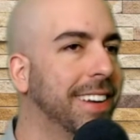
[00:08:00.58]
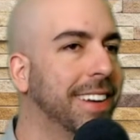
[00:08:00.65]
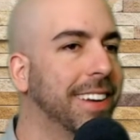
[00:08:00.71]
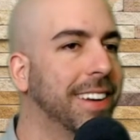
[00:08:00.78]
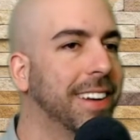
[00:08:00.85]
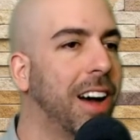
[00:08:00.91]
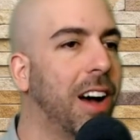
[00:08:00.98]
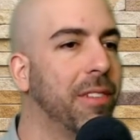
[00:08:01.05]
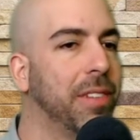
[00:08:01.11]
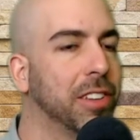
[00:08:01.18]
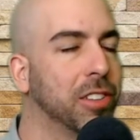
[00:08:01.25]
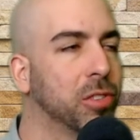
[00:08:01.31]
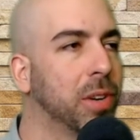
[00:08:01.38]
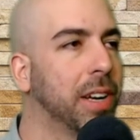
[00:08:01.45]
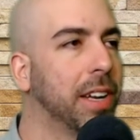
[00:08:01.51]
often
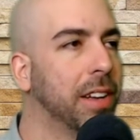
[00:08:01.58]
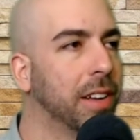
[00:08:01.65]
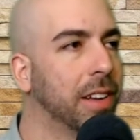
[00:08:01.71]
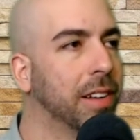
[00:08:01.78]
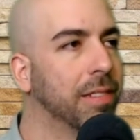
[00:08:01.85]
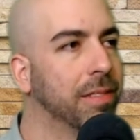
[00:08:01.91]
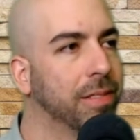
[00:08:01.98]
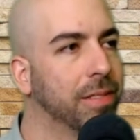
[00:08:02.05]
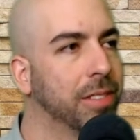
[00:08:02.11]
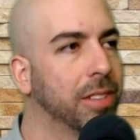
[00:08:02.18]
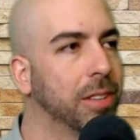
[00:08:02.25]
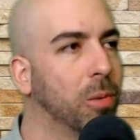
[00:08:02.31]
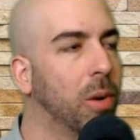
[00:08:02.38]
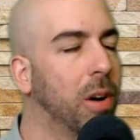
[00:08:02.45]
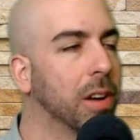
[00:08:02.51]
it's tricky to
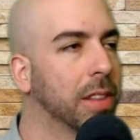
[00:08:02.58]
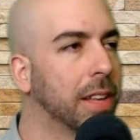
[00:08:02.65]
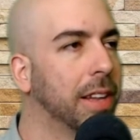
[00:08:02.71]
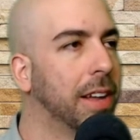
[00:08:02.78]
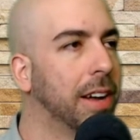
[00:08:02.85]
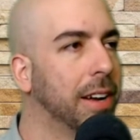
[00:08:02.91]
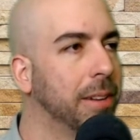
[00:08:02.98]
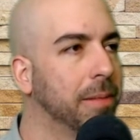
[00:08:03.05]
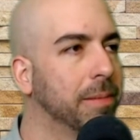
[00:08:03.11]
walk that line.